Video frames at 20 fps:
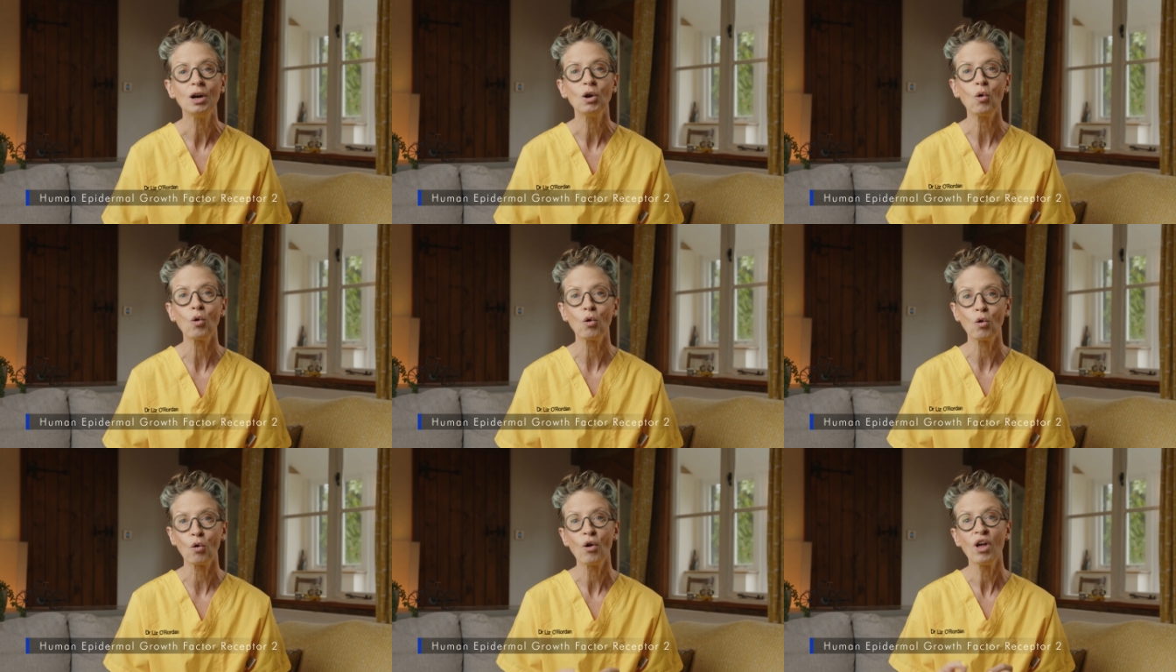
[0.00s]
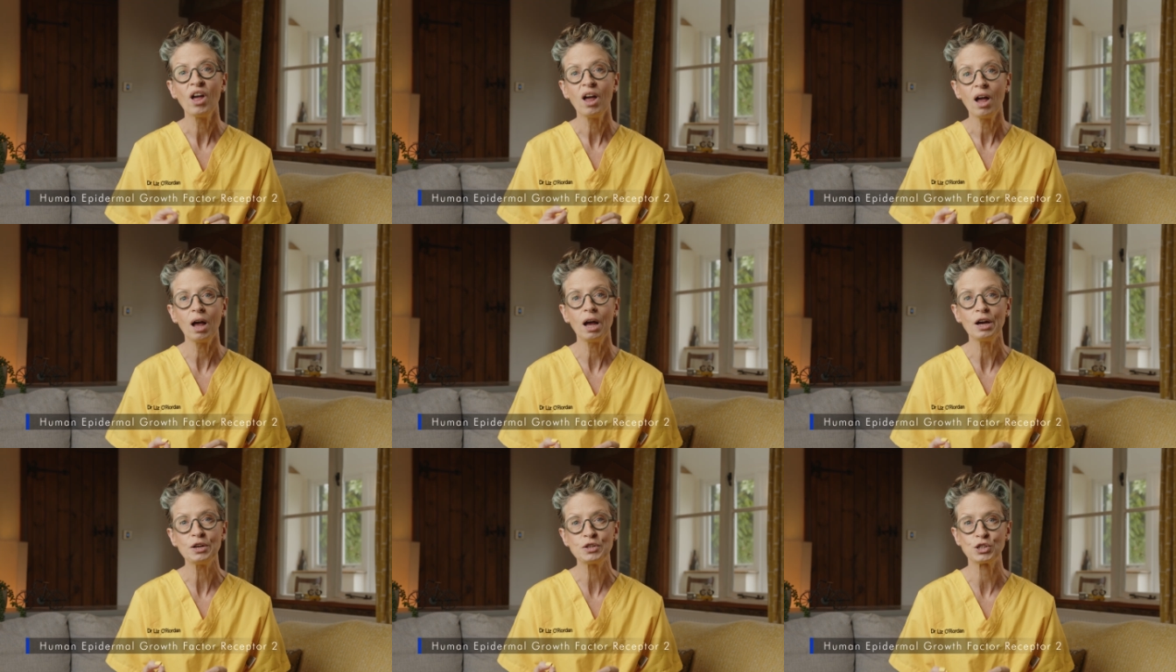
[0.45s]
or
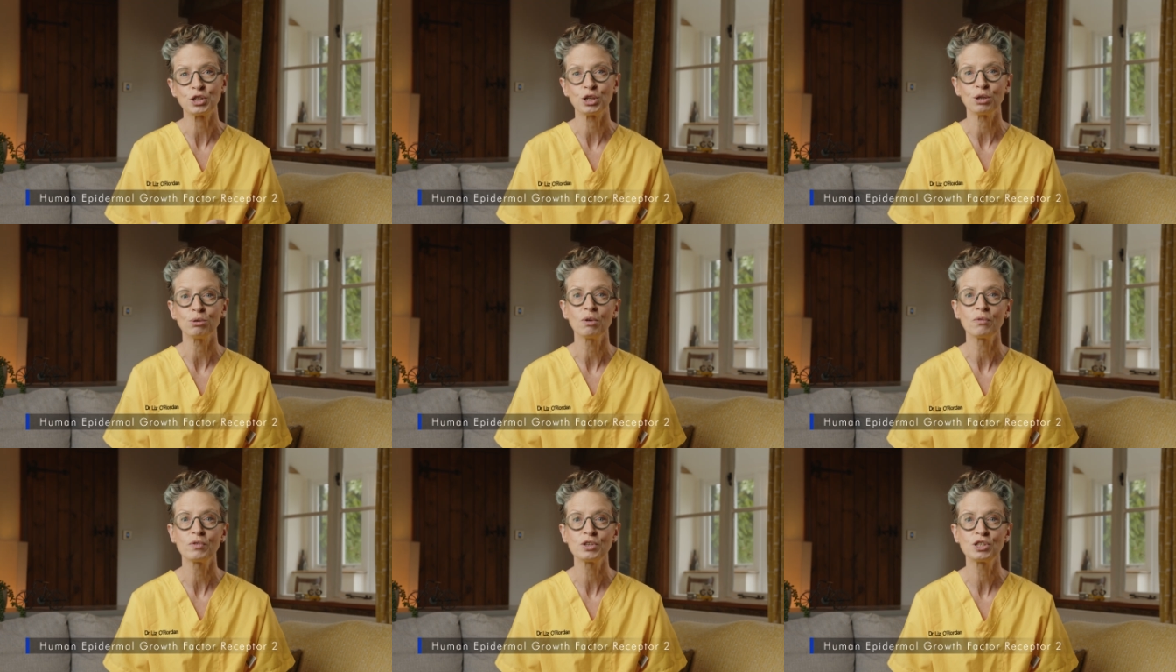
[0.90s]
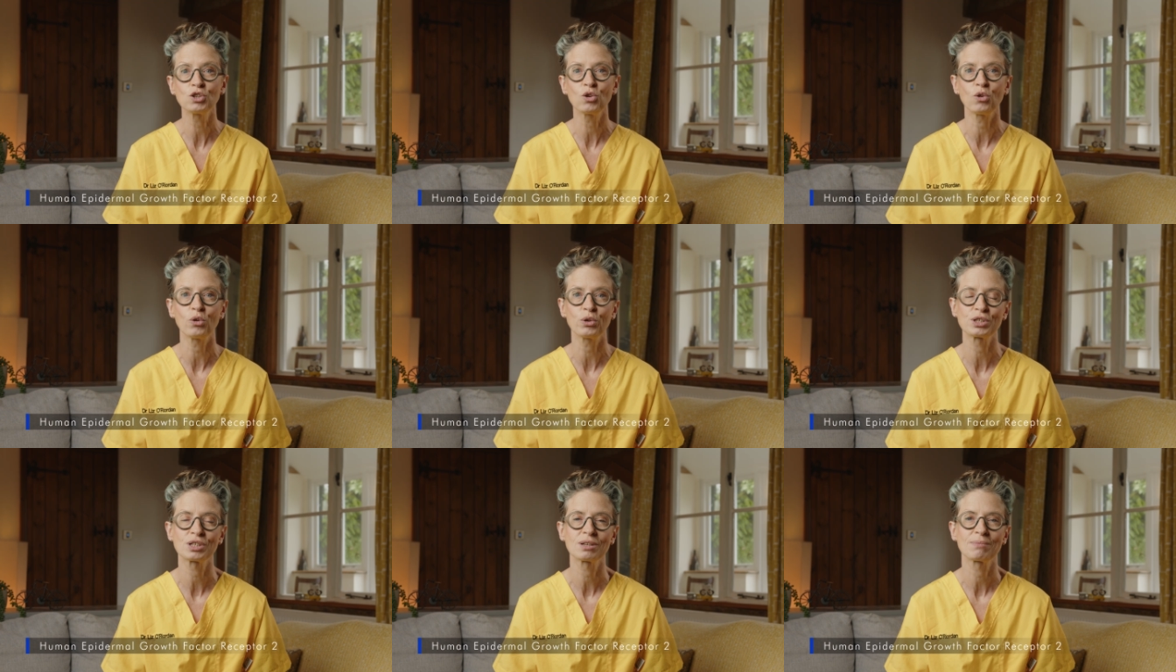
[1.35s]
HER2 for
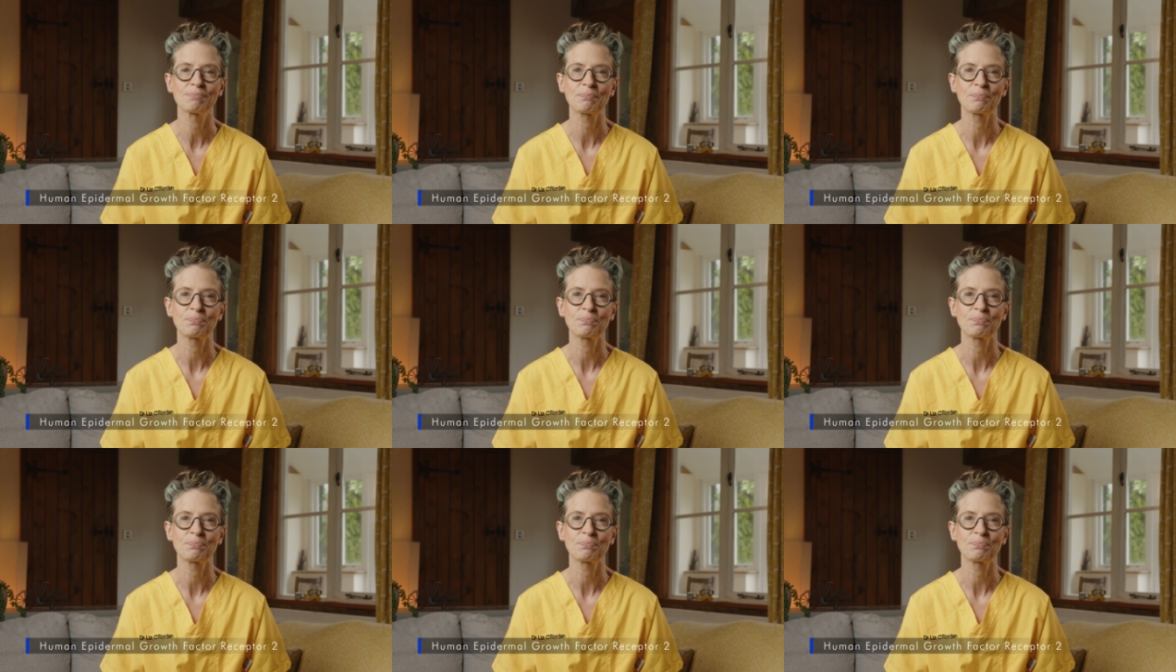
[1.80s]
short.